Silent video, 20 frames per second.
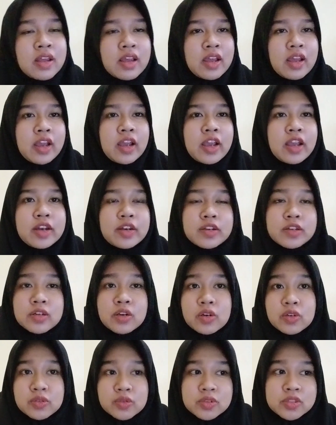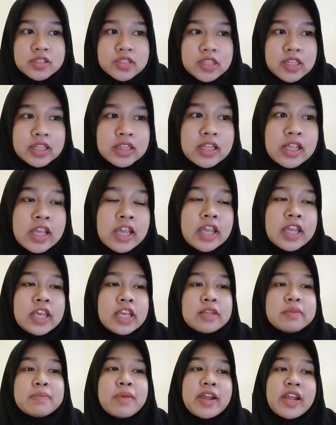And the conclusion,
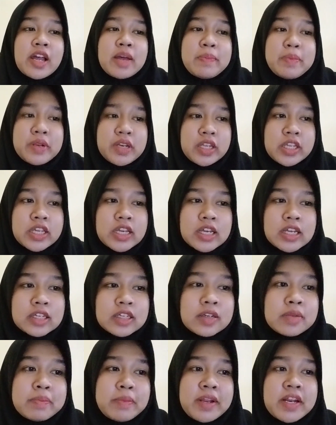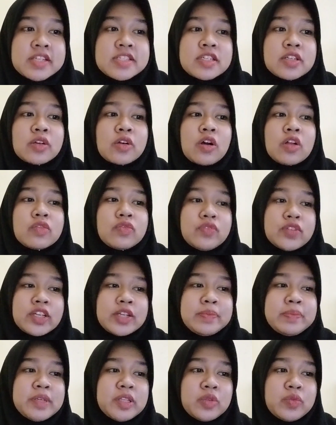in my opinion, managing conflict
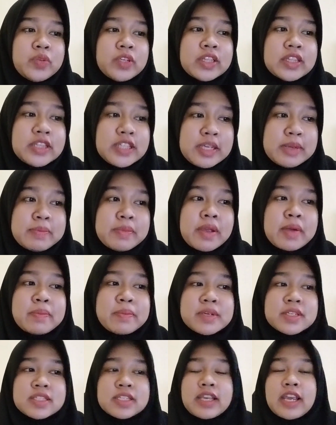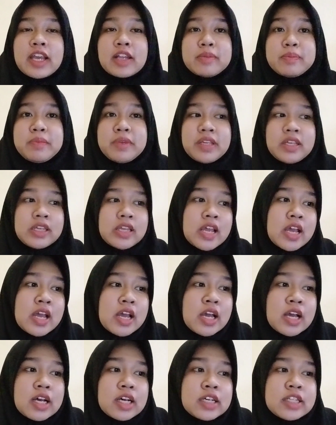between team members can be
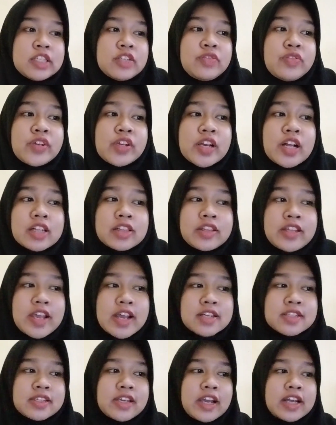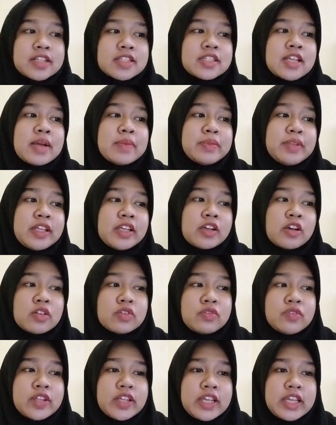a difficult task and something
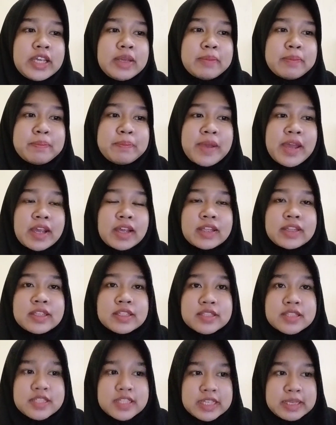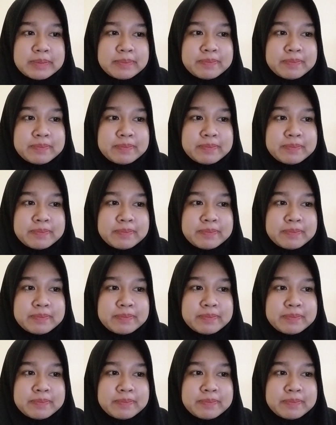conflict impact the team,